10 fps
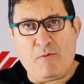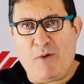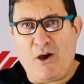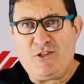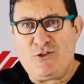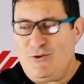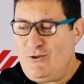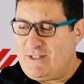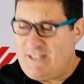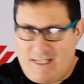mind
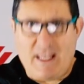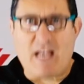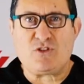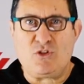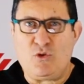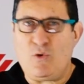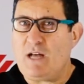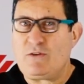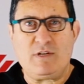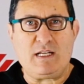you,
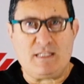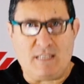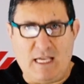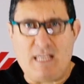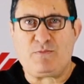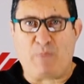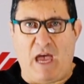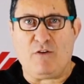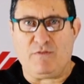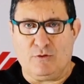6,200 is
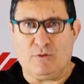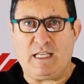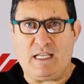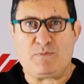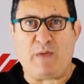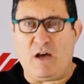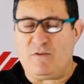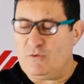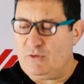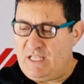powerful. It's
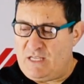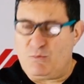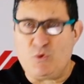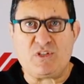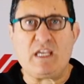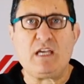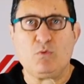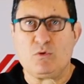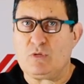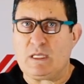powerful. This booster here
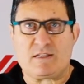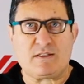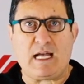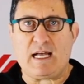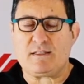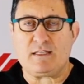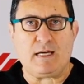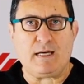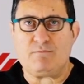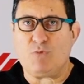will start
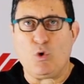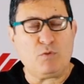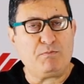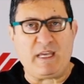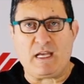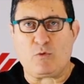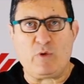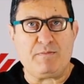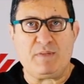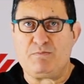all big
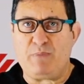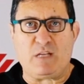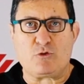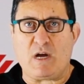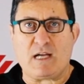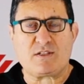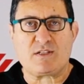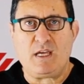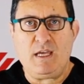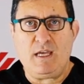equipment, big
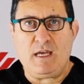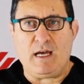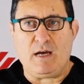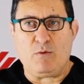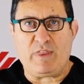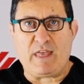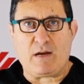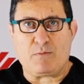trucks, without